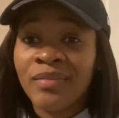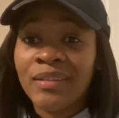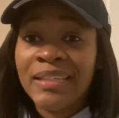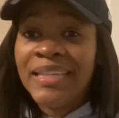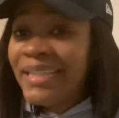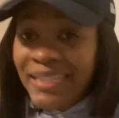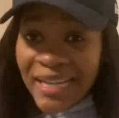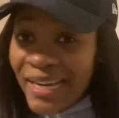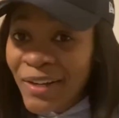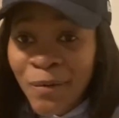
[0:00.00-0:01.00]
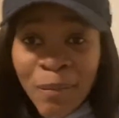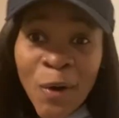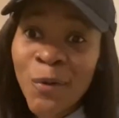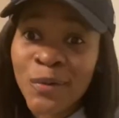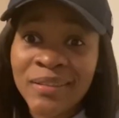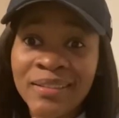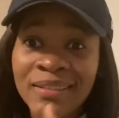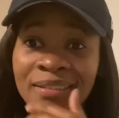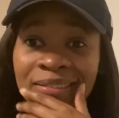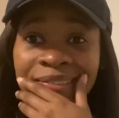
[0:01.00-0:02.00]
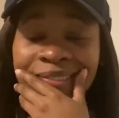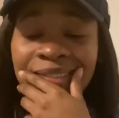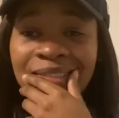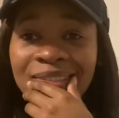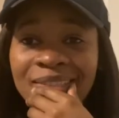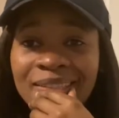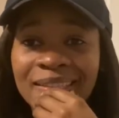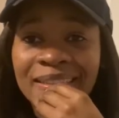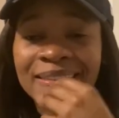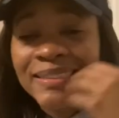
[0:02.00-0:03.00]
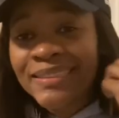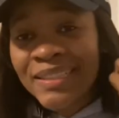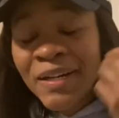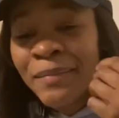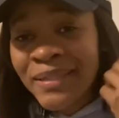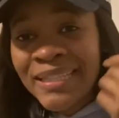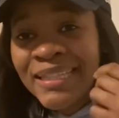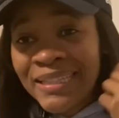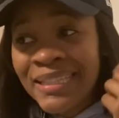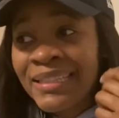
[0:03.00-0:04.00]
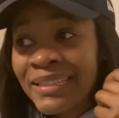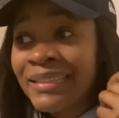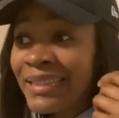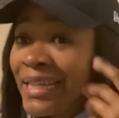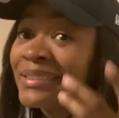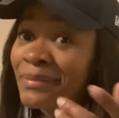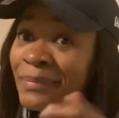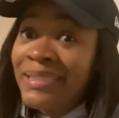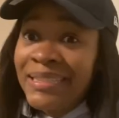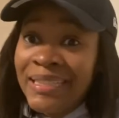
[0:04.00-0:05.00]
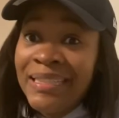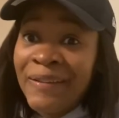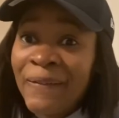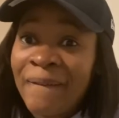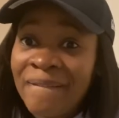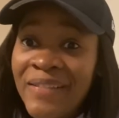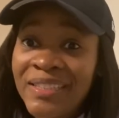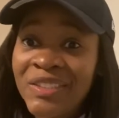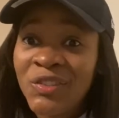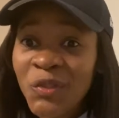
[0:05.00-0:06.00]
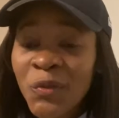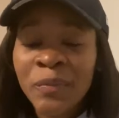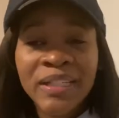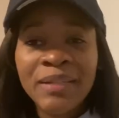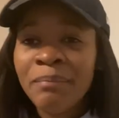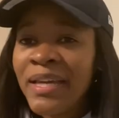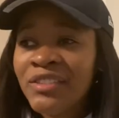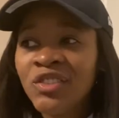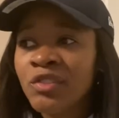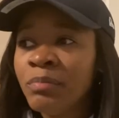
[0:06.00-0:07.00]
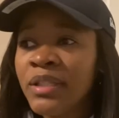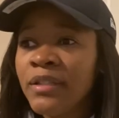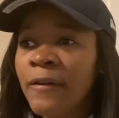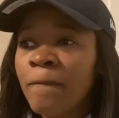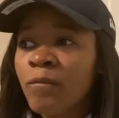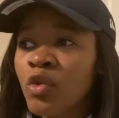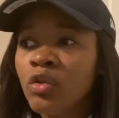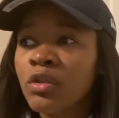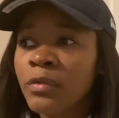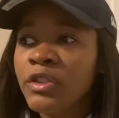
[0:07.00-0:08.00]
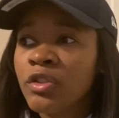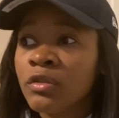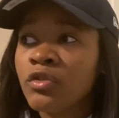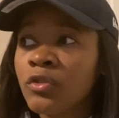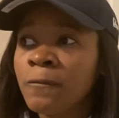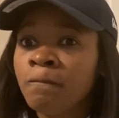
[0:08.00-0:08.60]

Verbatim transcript: Getting out of the boat. And to some, that's a big thing to do, but it may just be doing the research,